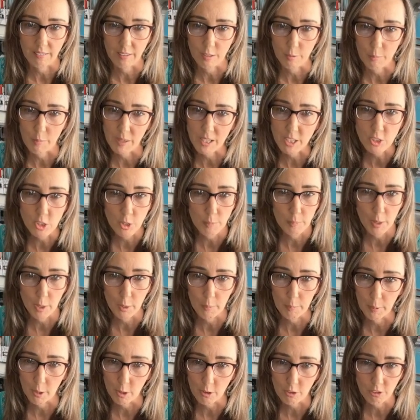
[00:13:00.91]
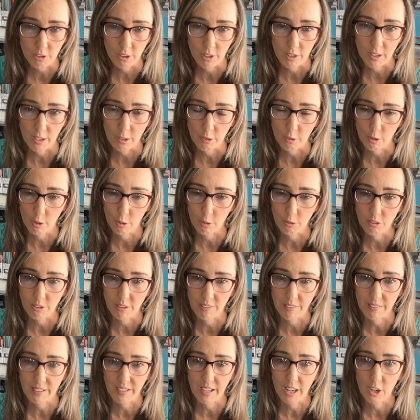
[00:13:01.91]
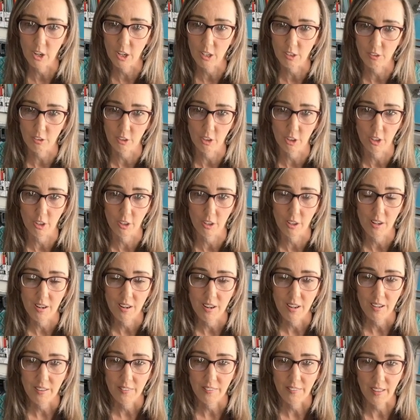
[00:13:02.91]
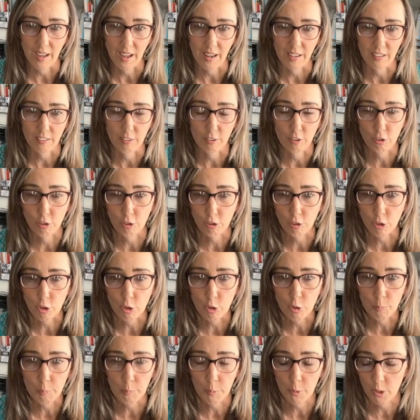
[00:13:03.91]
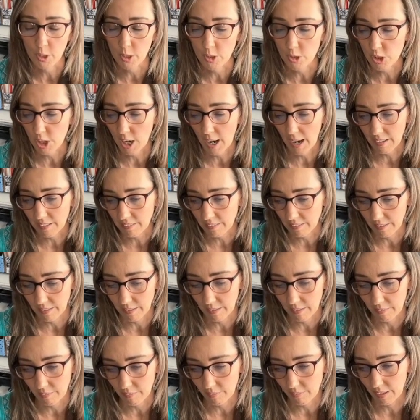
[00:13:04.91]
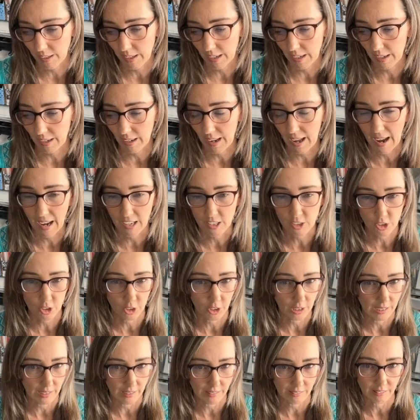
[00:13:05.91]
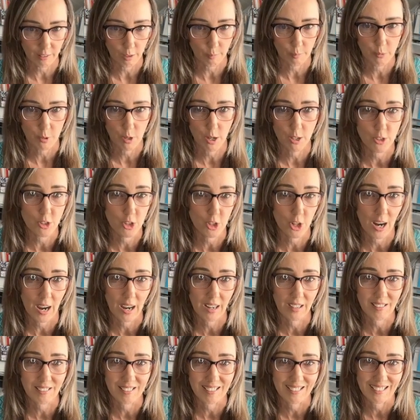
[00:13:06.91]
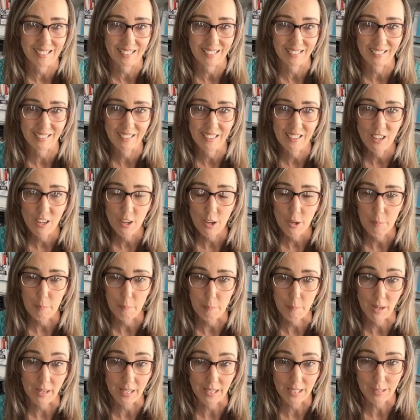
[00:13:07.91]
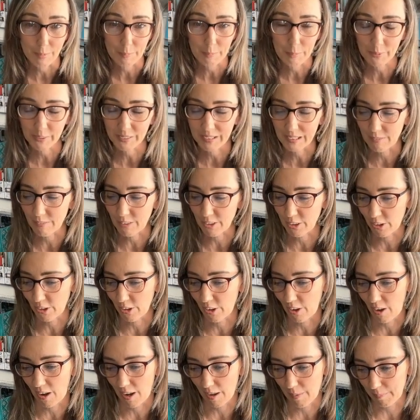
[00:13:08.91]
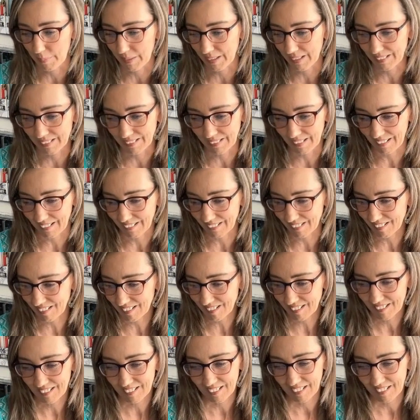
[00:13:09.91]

It makes you a better person. It grows this character that is super attractive and actually ends up attracting money, believe it or not, but it does.